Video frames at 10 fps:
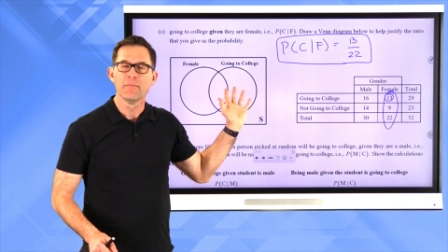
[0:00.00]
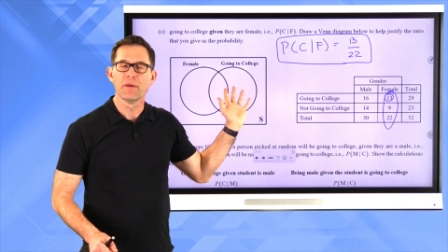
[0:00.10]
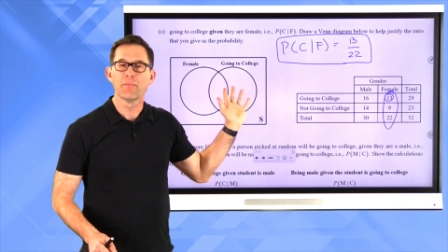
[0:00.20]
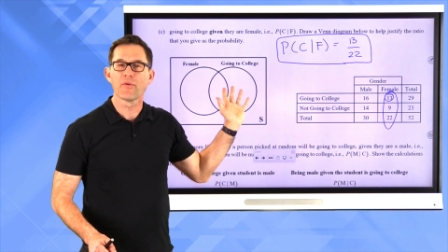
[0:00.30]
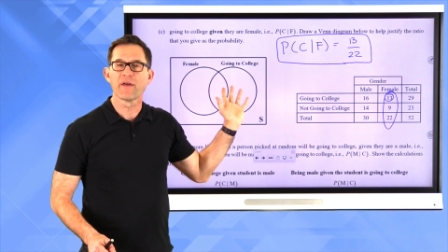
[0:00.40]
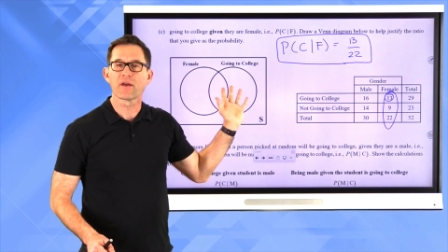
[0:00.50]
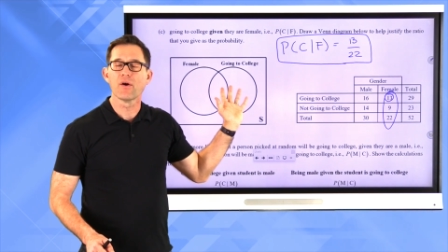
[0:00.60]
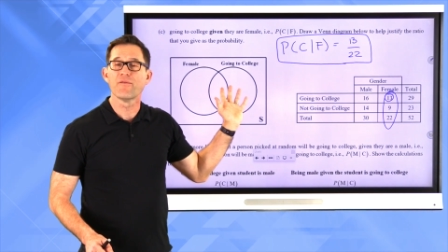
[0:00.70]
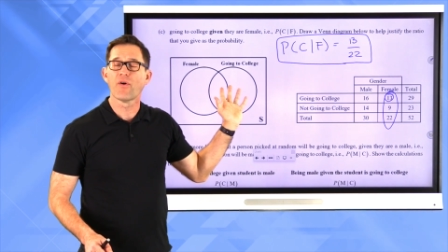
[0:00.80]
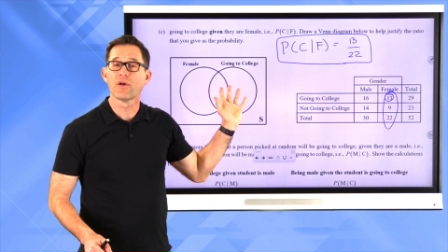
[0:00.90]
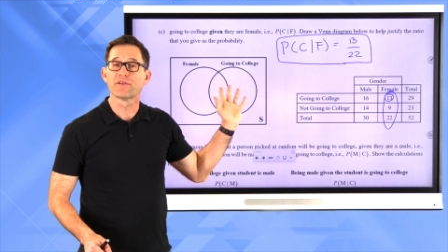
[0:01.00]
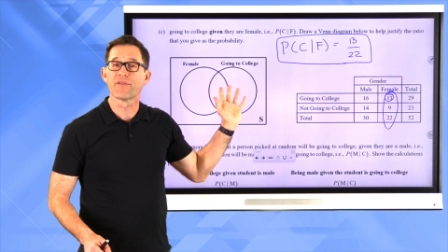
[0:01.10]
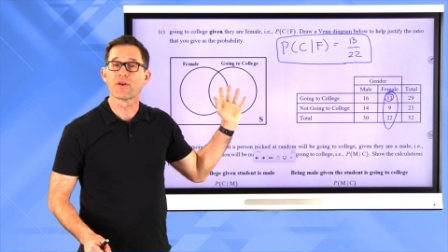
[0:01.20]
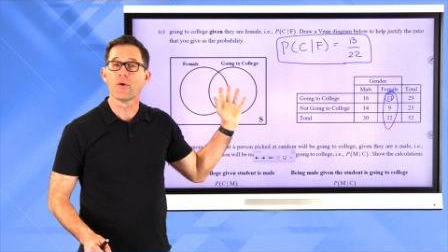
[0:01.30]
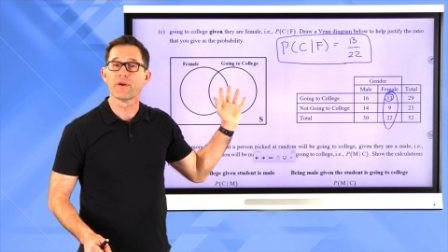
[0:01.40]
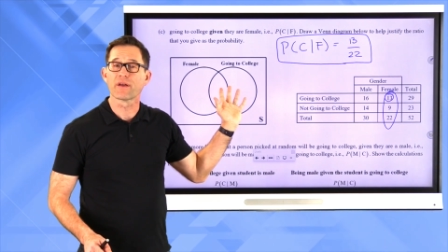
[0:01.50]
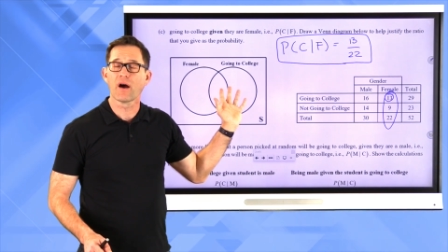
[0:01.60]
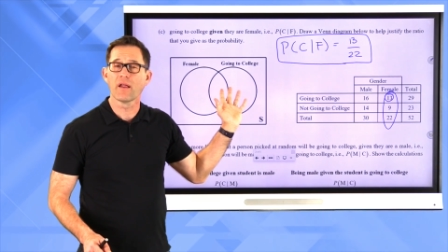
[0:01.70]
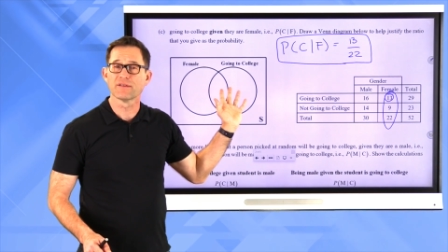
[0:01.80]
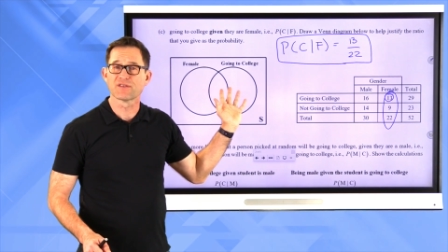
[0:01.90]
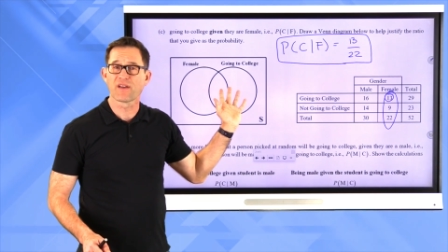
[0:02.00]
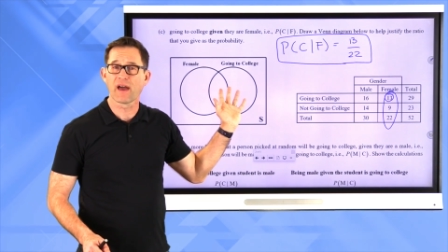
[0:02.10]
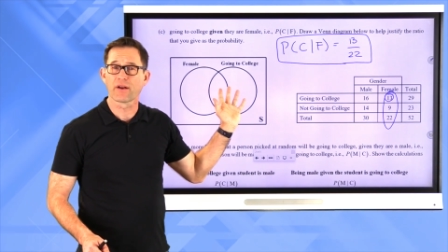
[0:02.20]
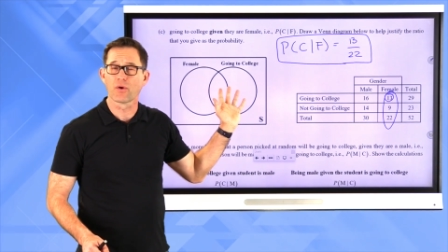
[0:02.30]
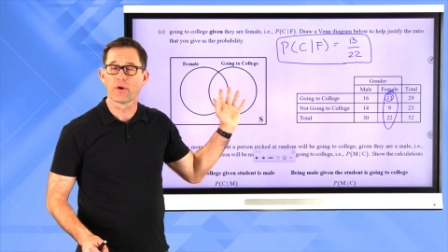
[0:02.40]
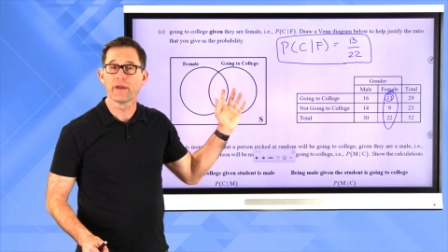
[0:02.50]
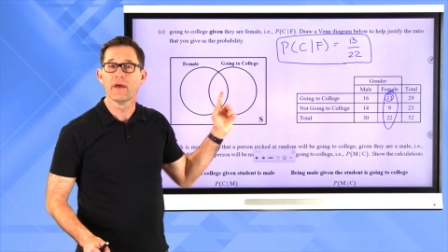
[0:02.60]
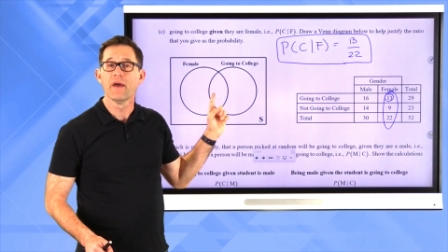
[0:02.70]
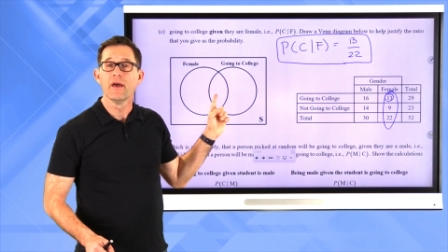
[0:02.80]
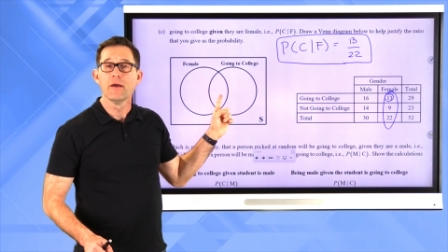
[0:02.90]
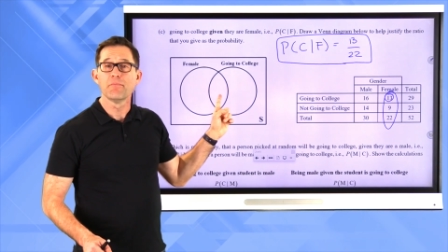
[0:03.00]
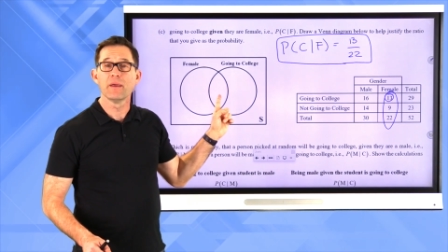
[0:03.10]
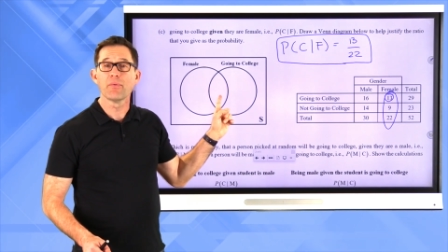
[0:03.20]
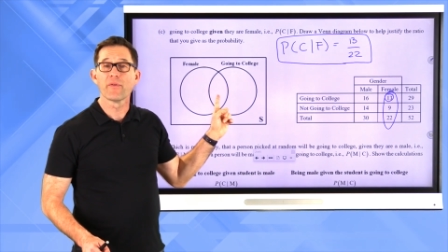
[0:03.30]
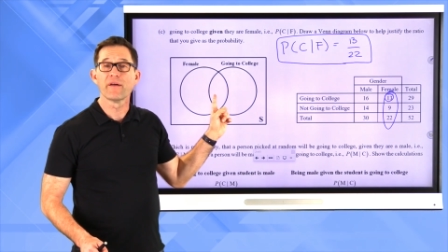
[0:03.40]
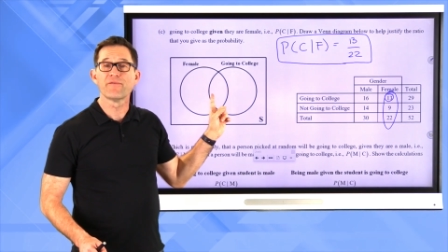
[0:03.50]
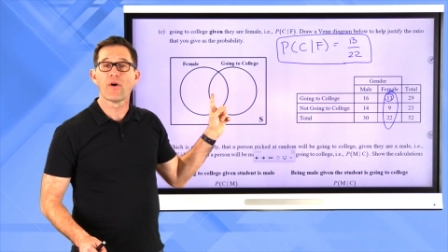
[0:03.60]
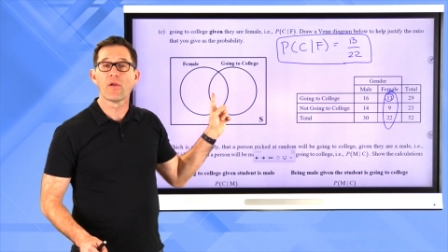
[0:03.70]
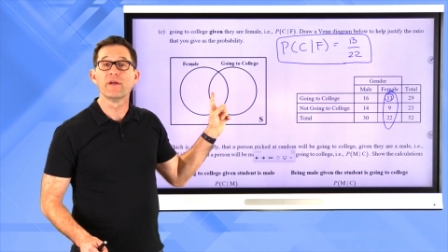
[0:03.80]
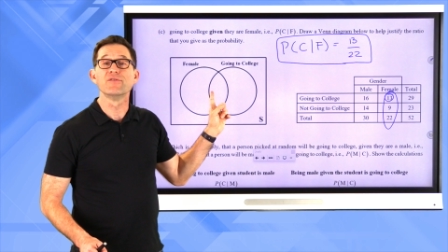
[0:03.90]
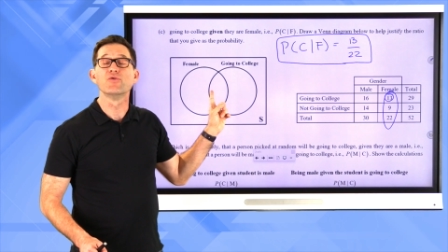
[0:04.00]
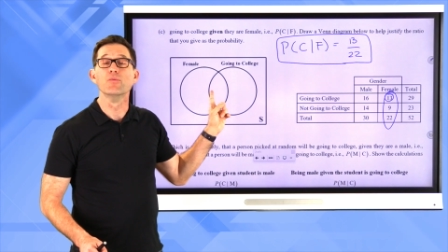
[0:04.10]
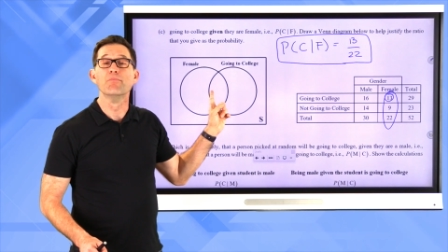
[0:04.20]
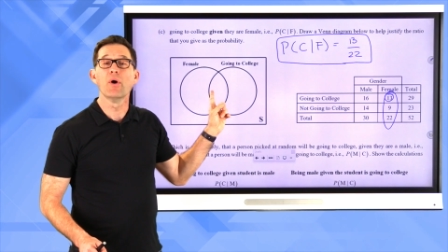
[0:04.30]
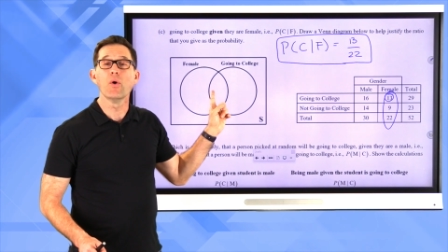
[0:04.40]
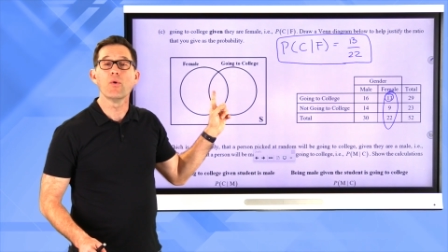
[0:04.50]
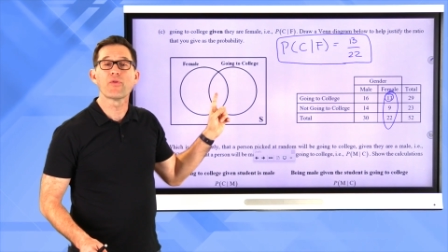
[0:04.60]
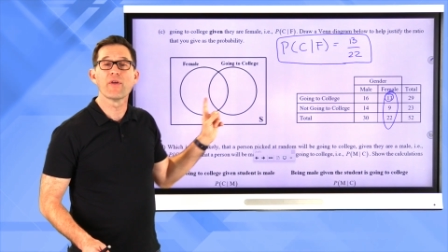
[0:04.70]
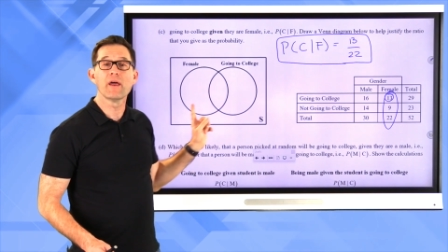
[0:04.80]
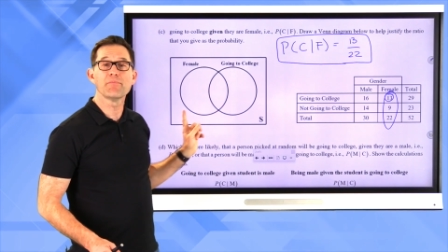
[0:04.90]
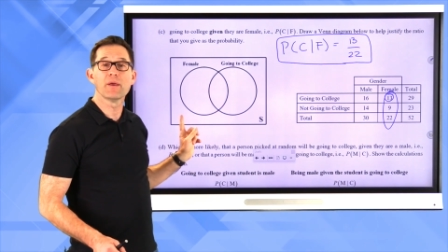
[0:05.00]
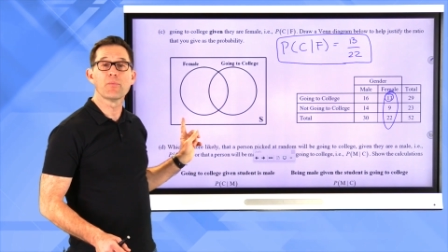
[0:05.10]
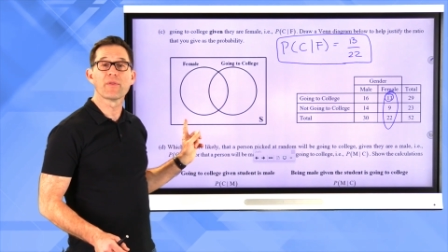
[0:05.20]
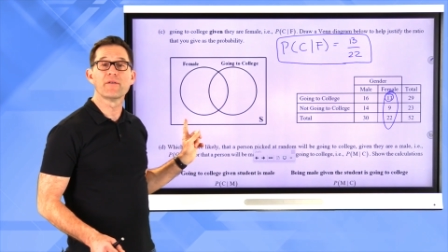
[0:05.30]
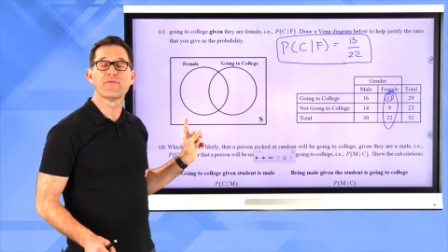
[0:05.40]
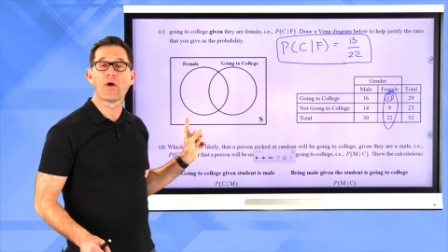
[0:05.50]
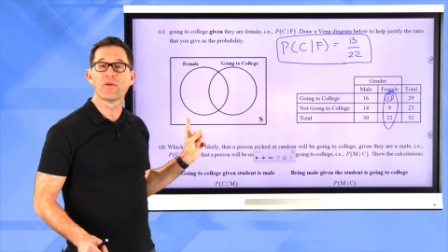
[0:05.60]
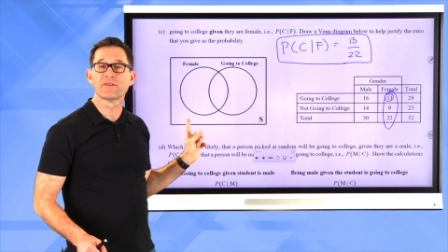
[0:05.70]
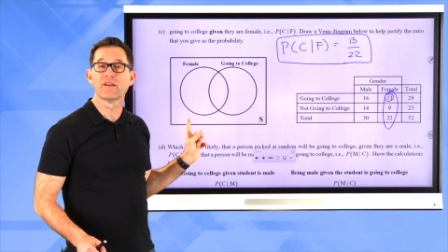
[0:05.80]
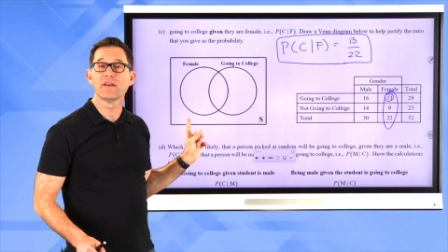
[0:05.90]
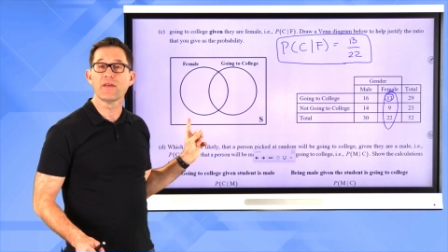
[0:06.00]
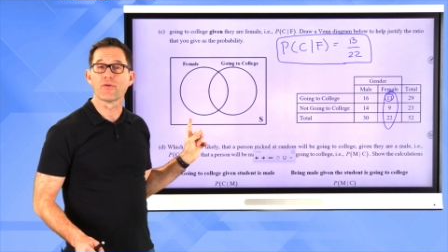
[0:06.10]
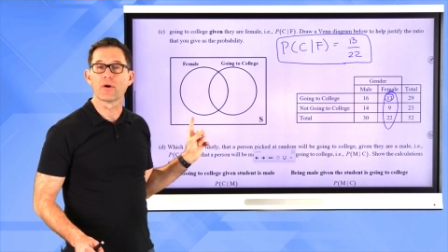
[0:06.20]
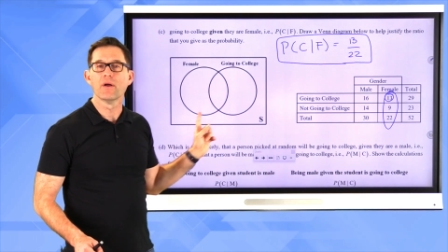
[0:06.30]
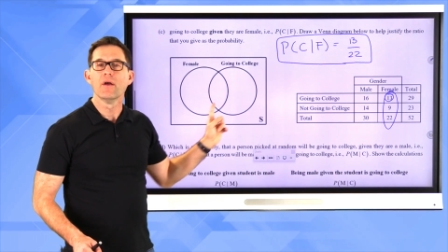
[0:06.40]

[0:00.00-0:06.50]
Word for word: people that go, fall into the going to college category, people that fall into both, and people that fall into neither.